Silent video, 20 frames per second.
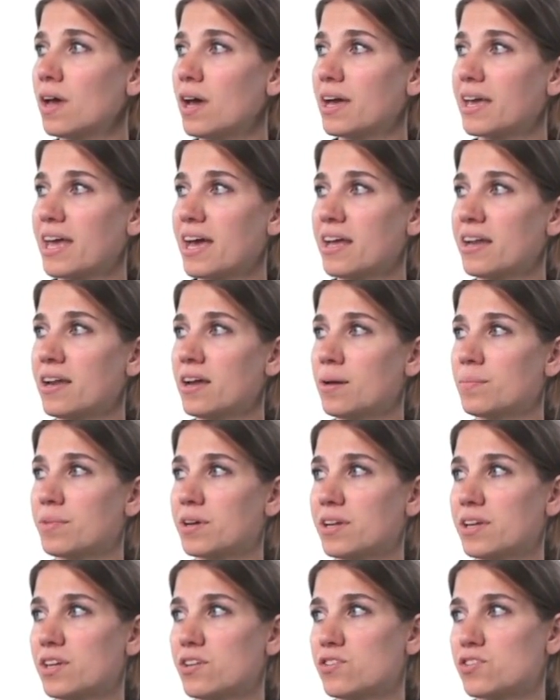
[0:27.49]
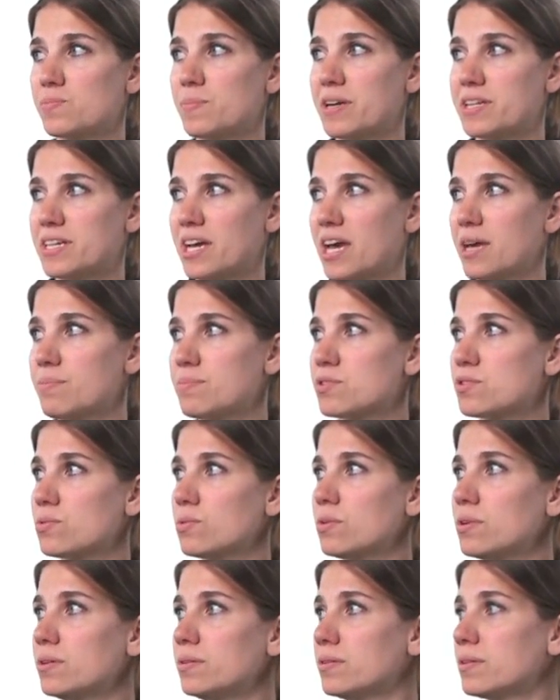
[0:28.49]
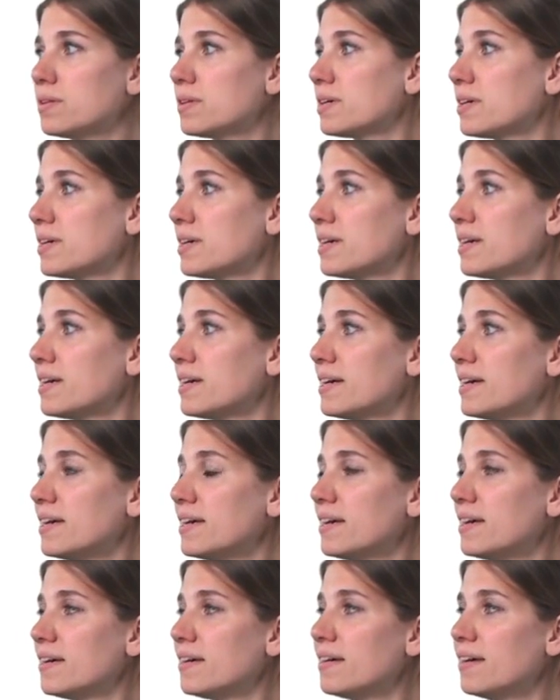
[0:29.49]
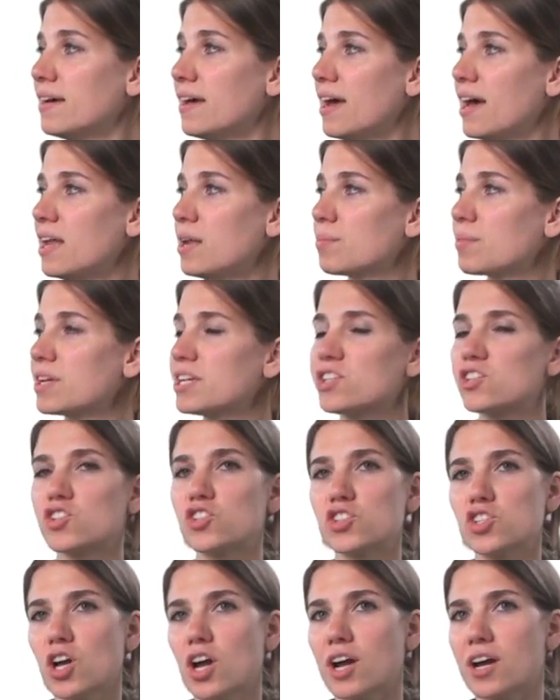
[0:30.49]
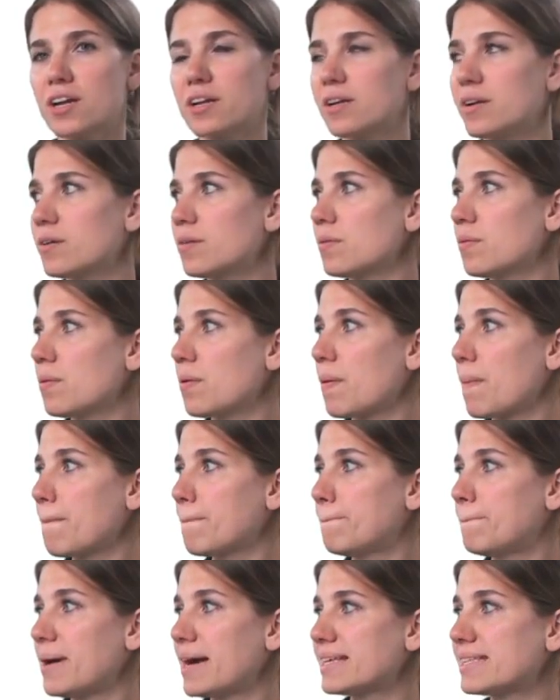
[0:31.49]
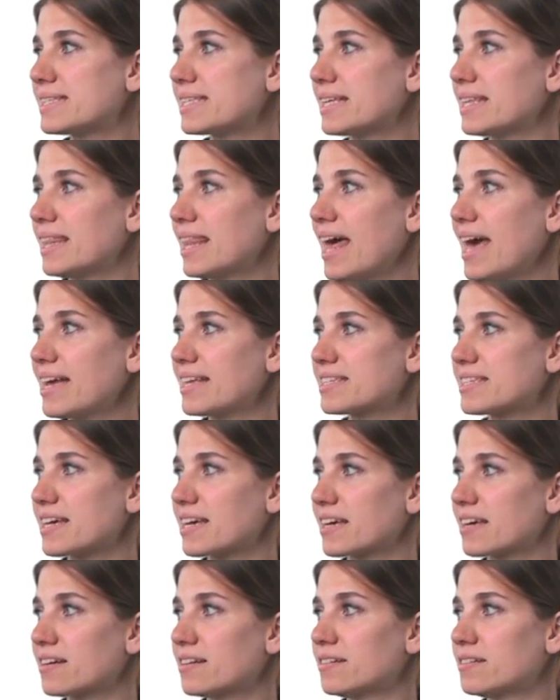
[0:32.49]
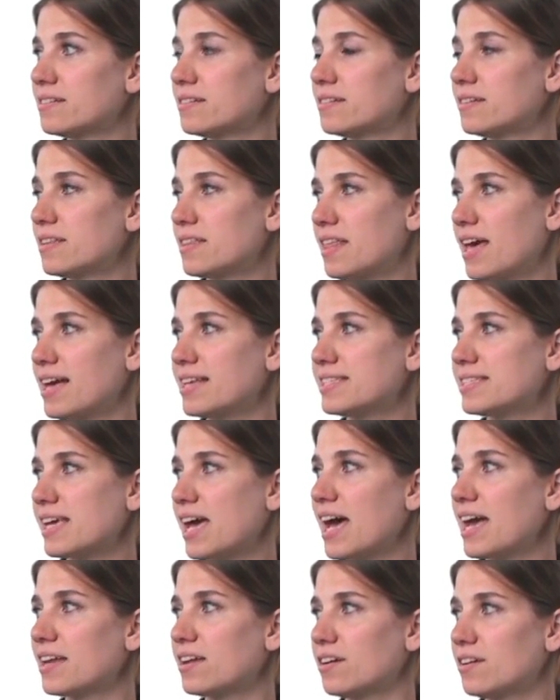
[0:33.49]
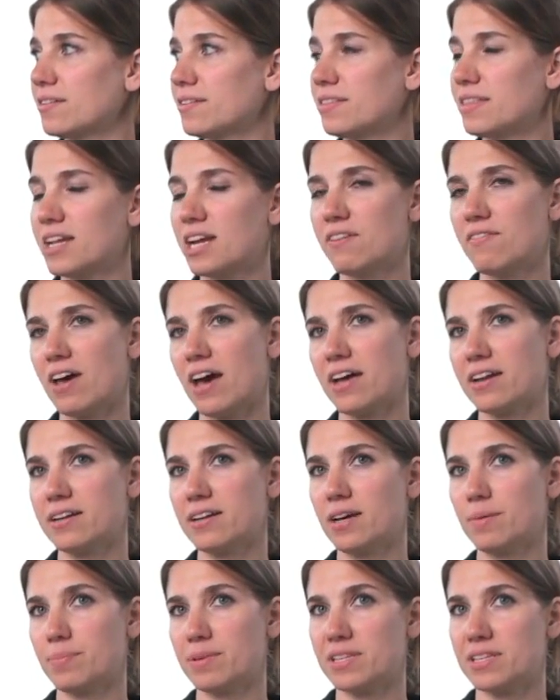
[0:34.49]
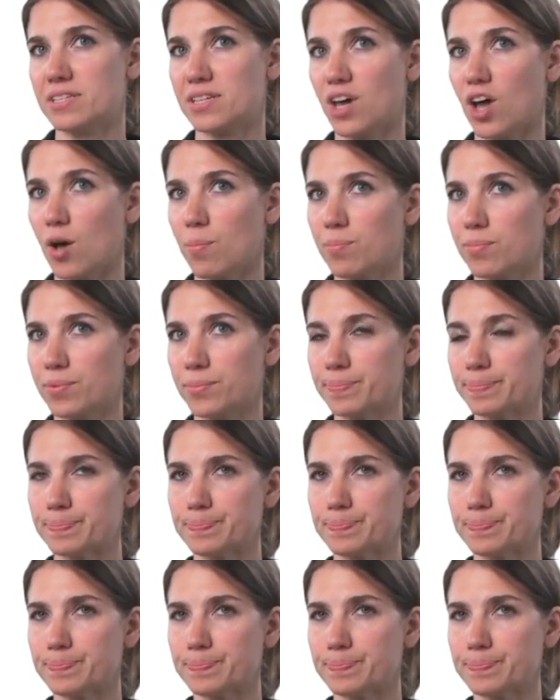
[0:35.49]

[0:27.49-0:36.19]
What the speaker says: Again, I'm going to use my Type tool, and I'm going to start by selecting that title that I've added up at the top.